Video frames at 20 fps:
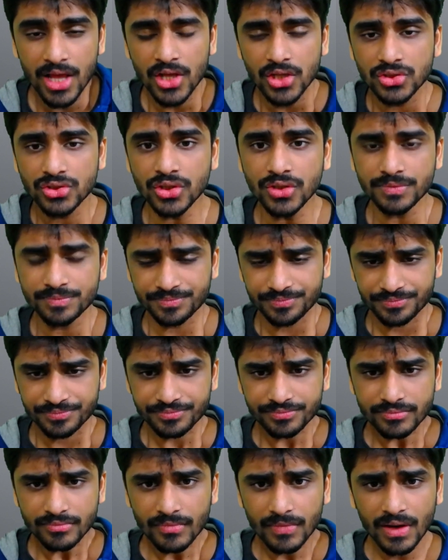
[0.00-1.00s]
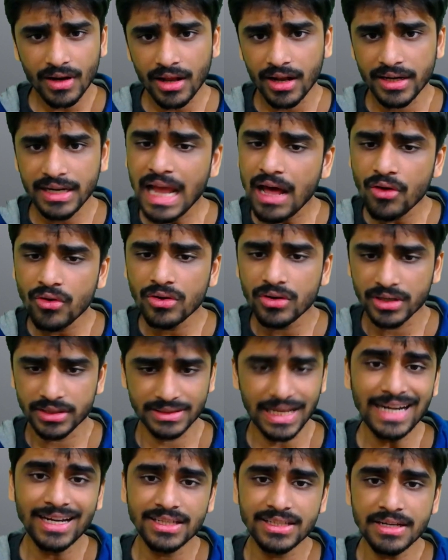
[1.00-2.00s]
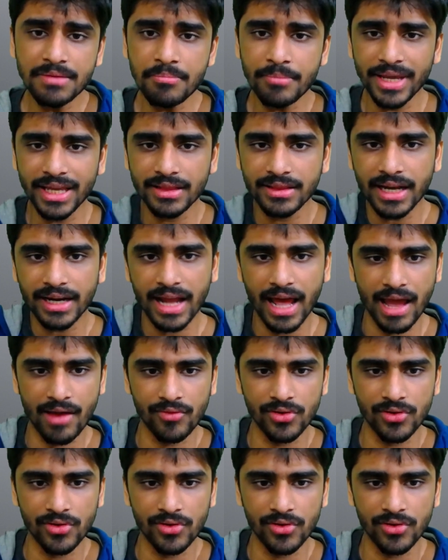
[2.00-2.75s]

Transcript: So now, that doesn't mean that I